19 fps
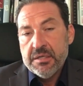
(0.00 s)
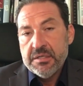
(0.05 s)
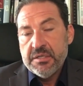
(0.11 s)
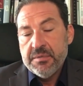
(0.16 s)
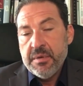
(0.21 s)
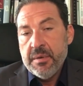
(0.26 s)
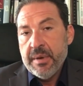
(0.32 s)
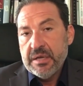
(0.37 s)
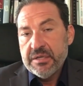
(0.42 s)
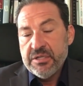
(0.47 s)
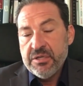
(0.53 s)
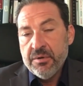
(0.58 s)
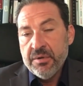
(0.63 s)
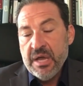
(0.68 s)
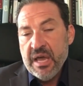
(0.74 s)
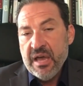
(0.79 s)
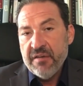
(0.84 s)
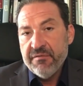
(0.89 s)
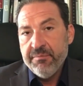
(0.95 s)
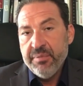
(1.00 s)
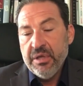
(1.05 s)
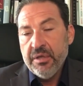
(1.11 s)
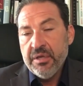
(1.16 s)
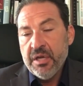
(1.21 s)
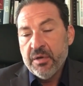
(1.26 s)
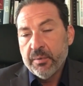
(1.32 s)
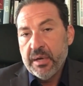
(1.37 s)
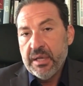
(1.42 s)
to be about two and a half
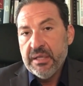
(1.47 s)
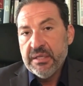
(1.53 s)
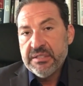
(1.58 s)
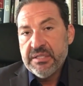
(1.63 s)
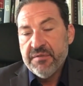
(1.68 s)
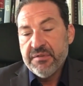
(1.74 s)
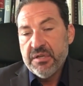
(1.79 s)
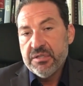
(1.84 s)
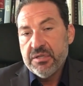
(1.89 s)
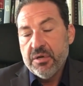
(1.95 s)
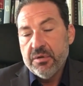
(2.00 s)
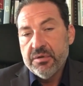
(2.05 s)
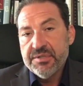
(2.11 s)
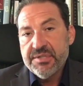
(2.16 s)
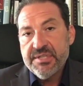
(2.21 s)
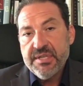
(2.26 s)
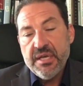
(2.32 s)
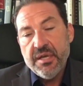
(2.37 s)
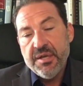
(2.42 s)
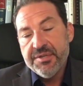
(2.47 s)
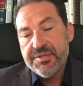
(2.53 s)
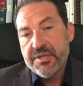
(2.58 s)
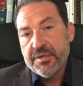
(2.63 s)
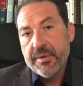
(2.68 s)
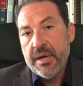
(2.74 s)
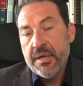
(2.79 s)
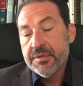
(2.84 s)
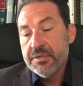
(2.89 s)
billion relative to total sales
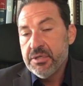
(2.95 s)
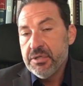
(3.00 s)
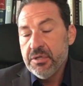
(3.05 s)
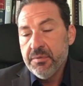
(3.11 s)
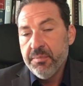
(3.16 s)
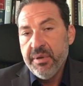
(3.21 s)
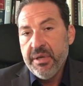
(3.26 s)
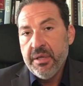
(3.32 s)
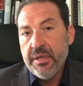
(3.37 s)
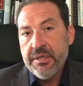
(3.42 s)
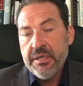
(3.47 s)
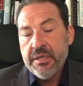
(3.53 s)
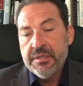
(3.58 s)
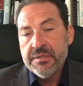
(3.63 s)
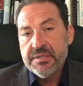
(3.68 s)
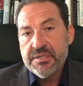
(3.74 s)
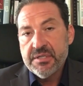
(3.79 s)
around two billion.